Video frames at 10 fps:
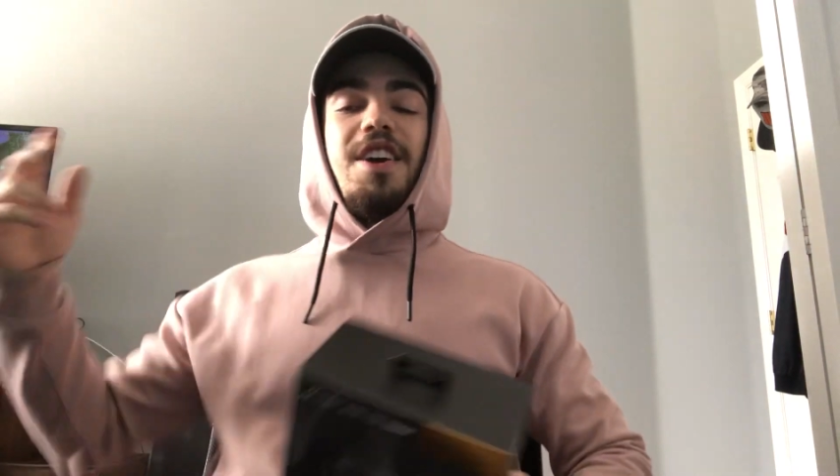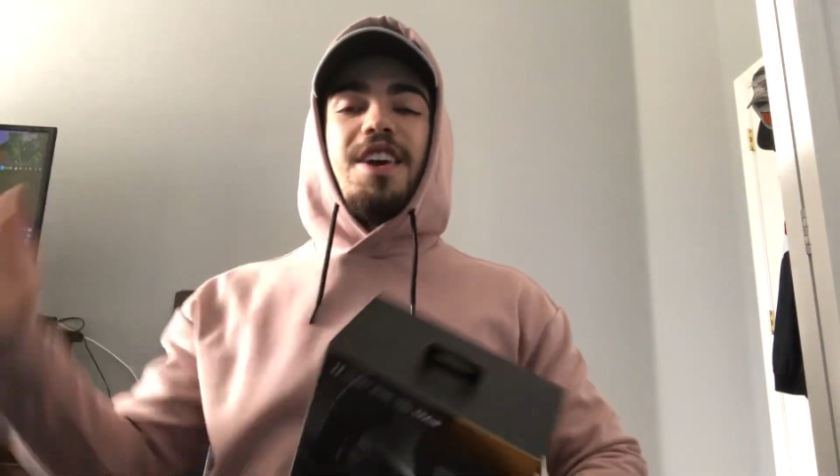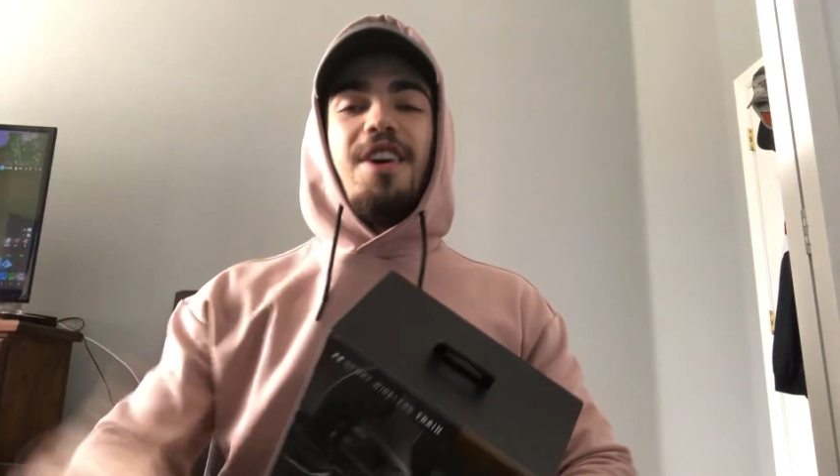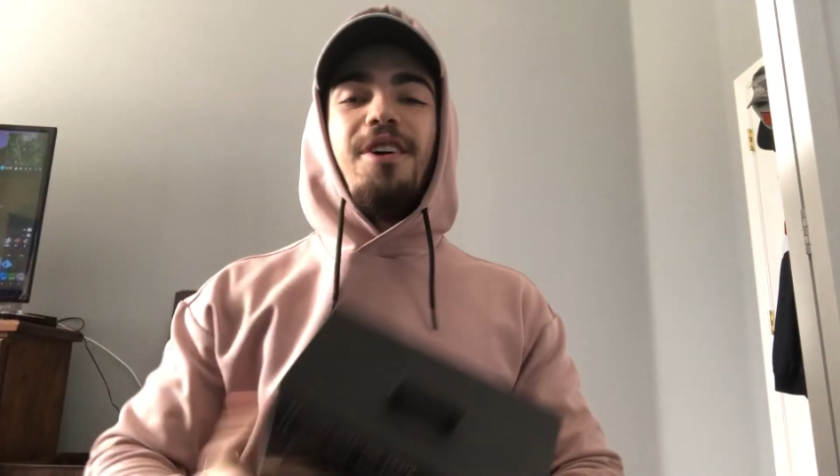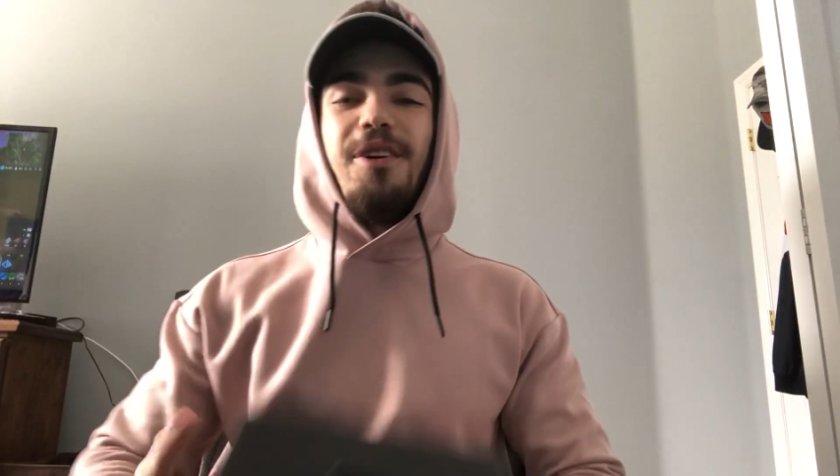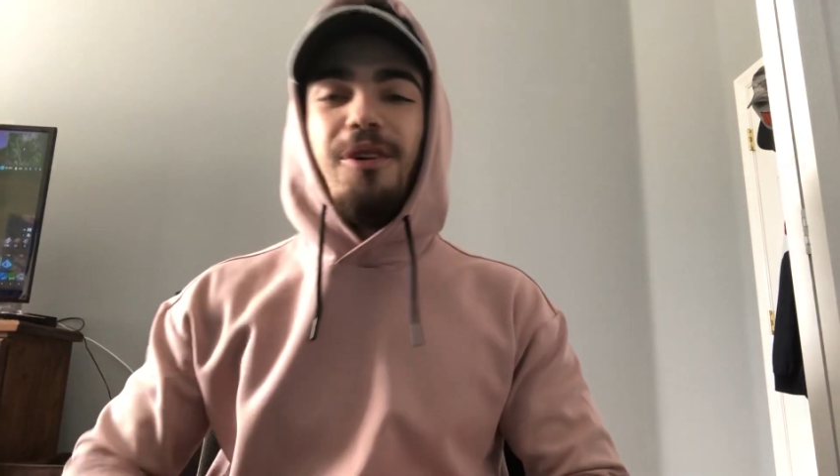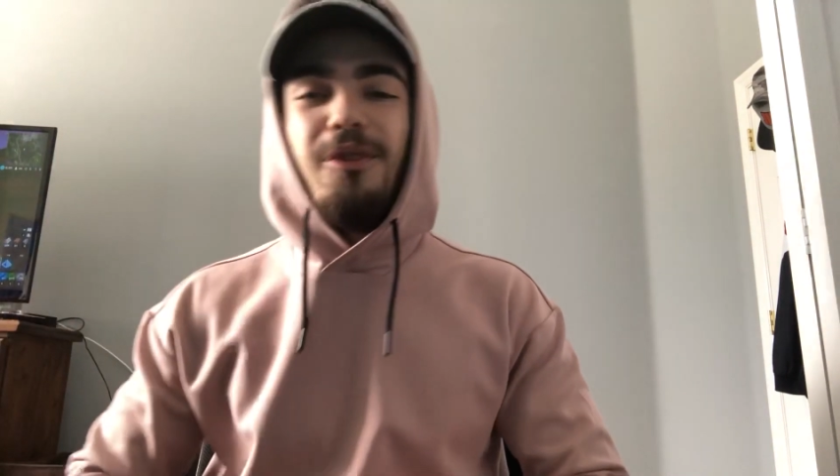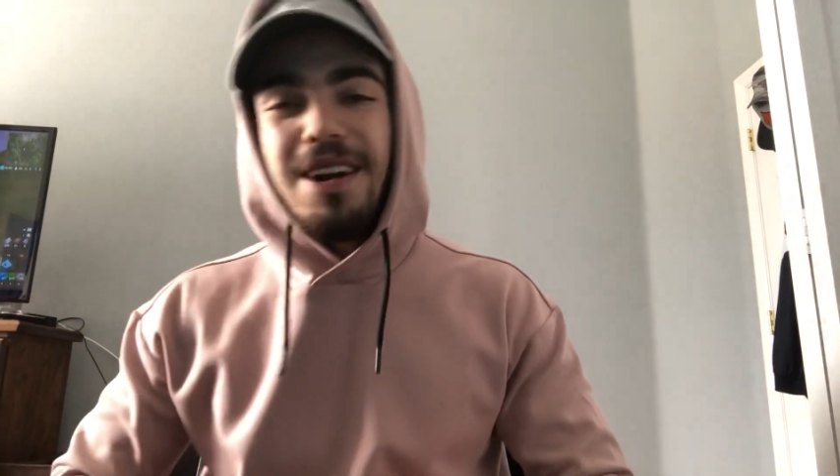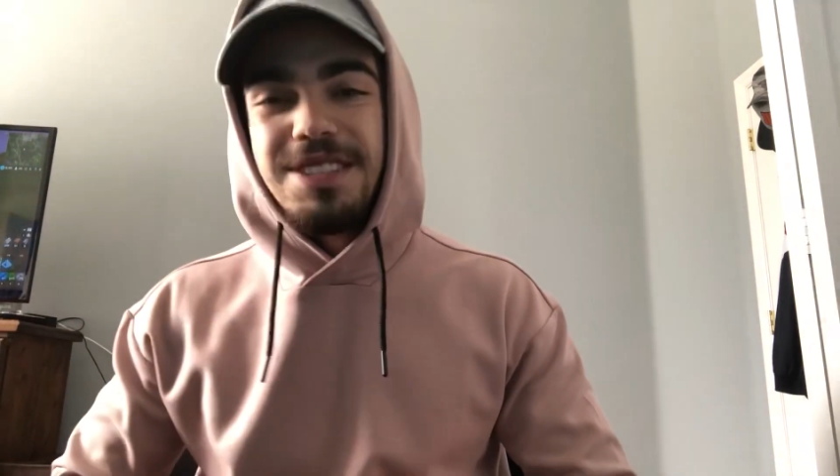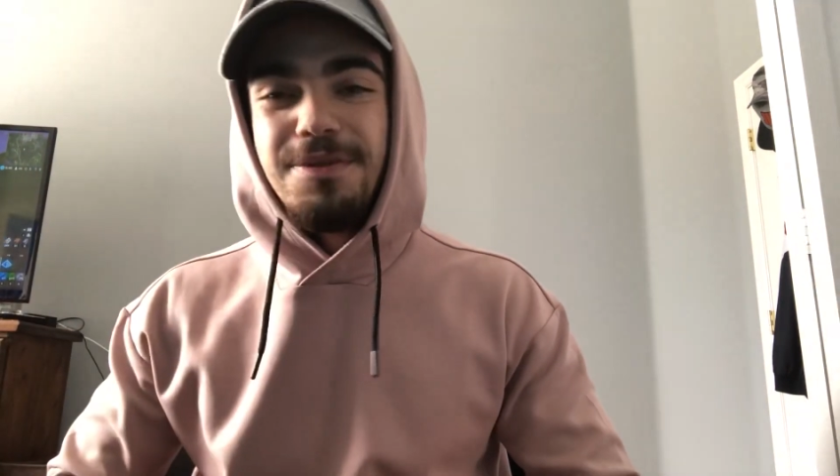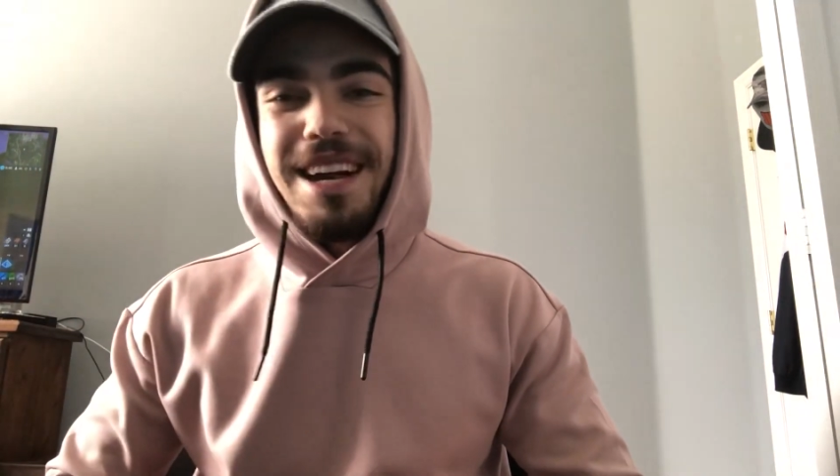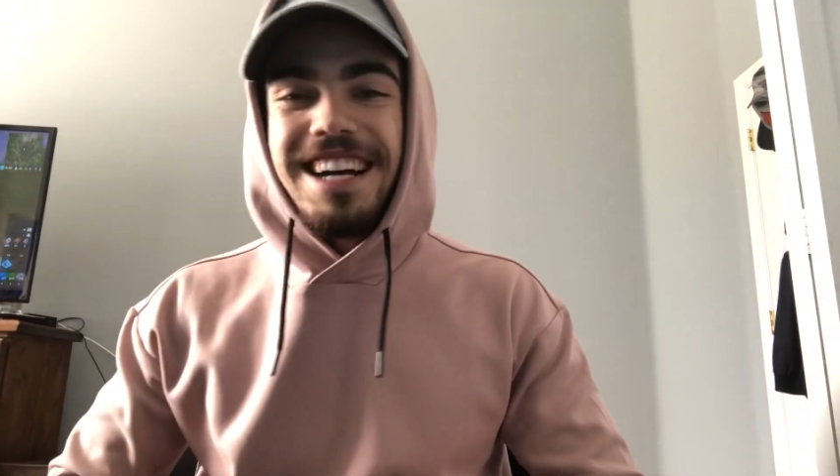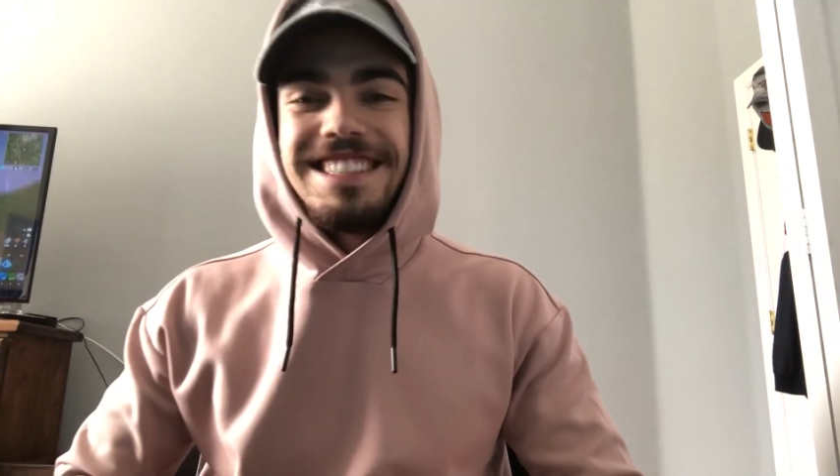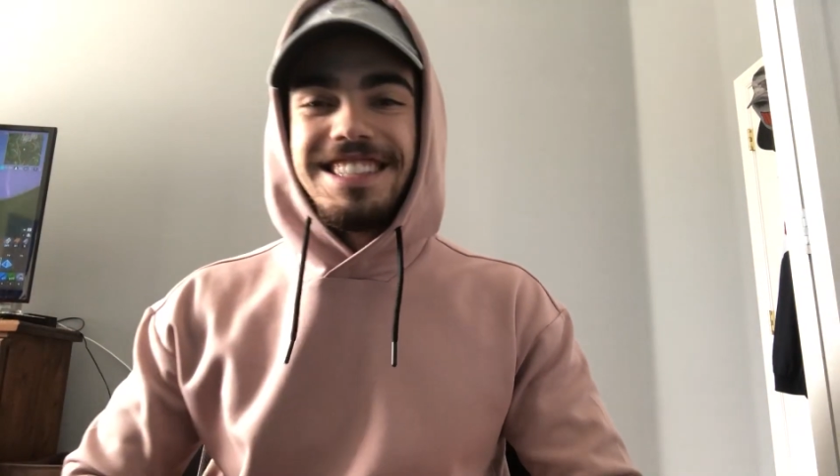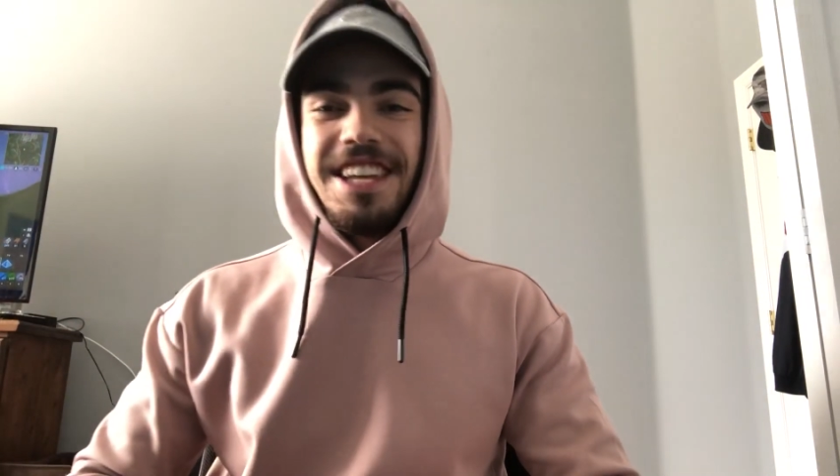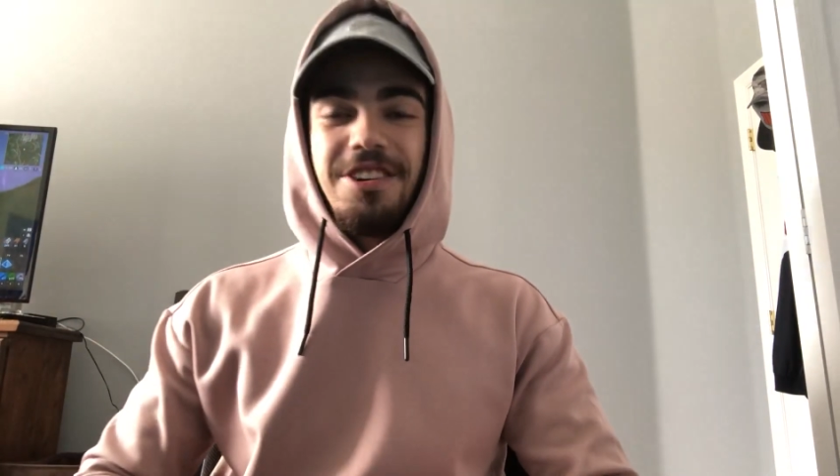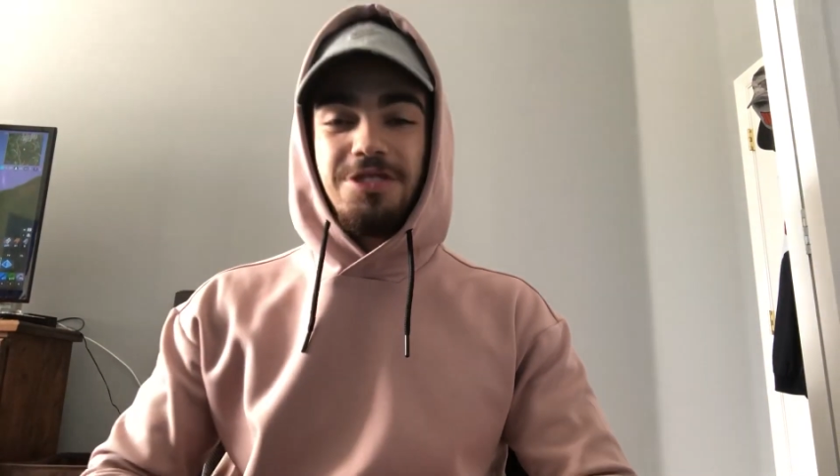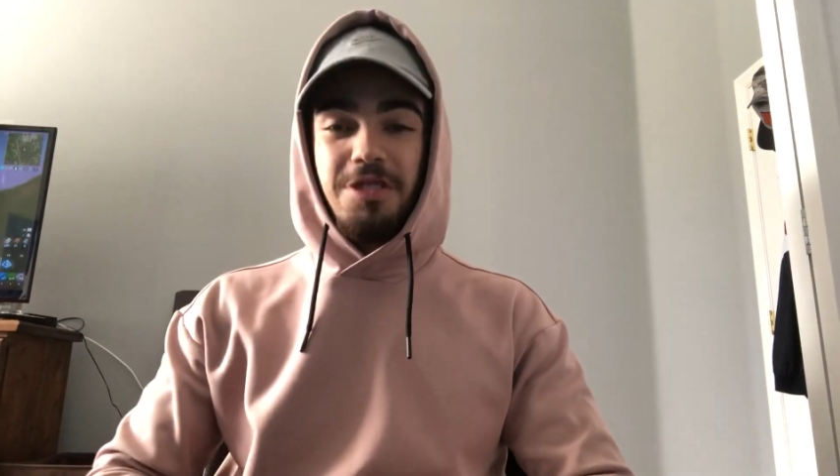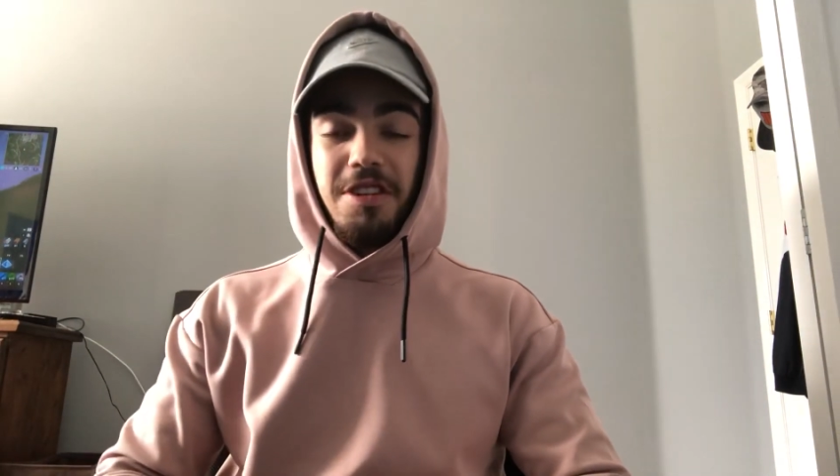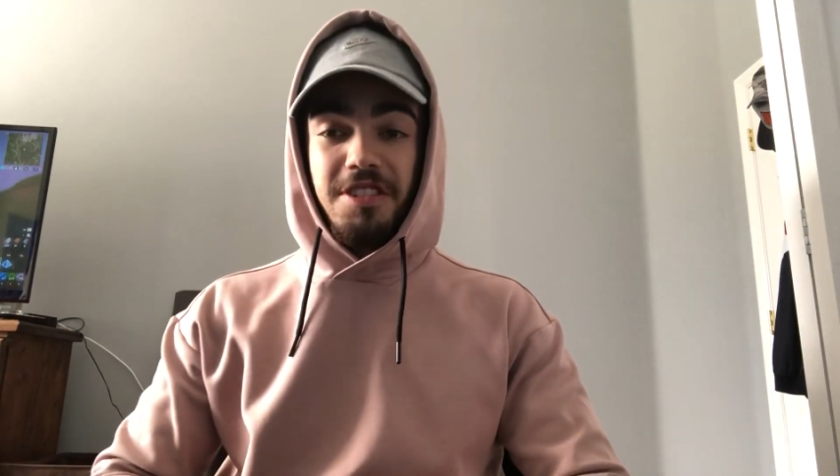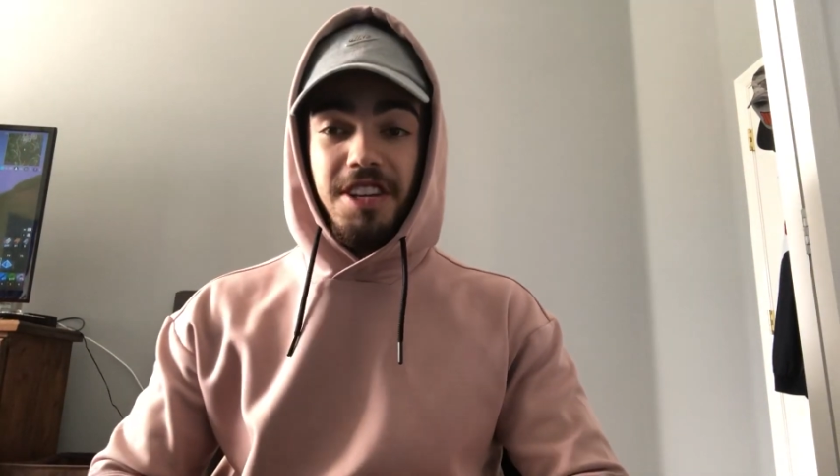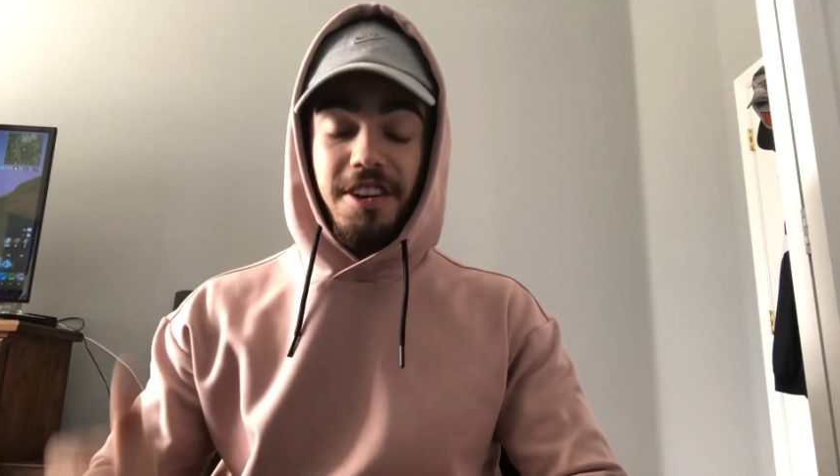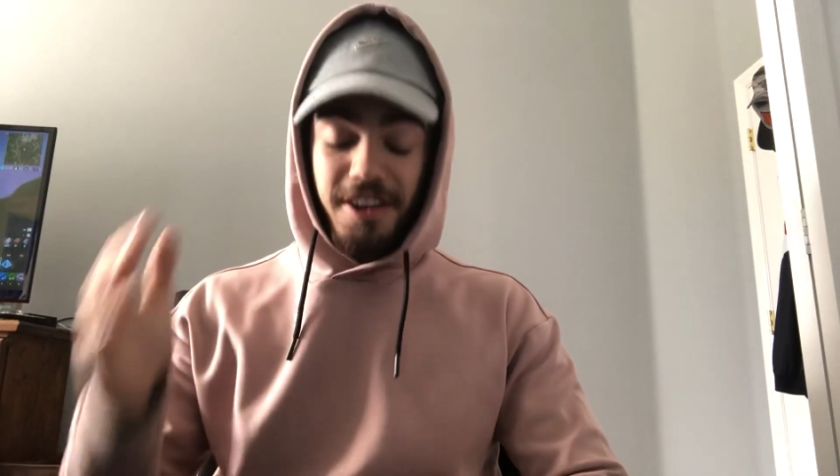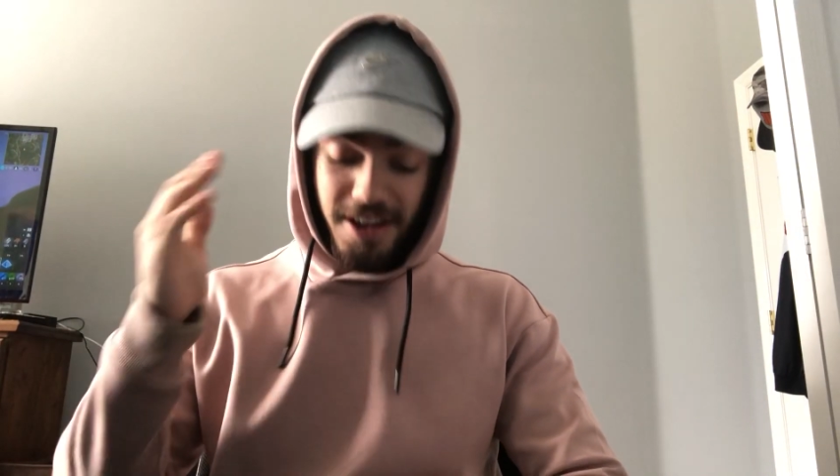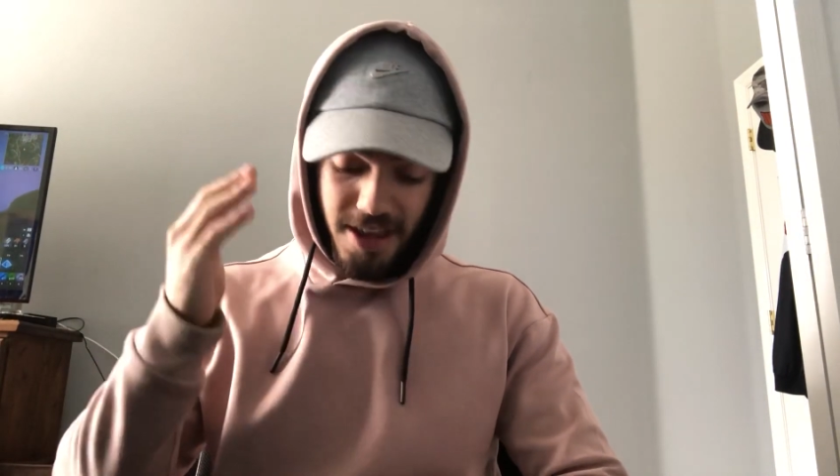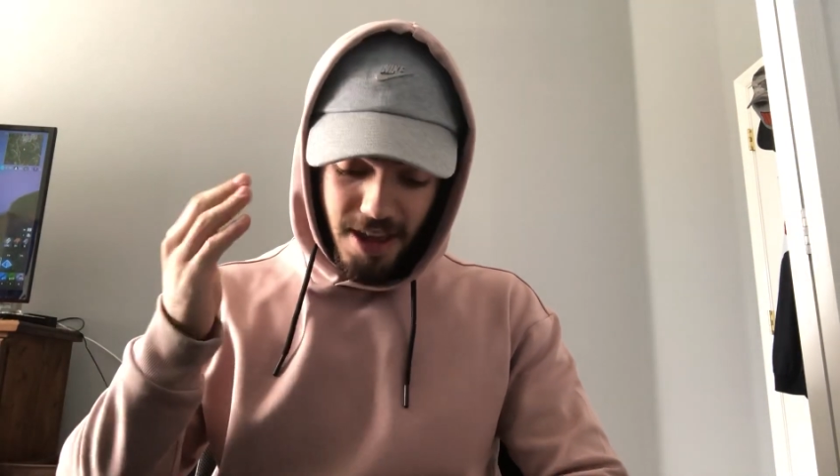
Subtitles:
Yo, what's up guys? Kiko Suarez here.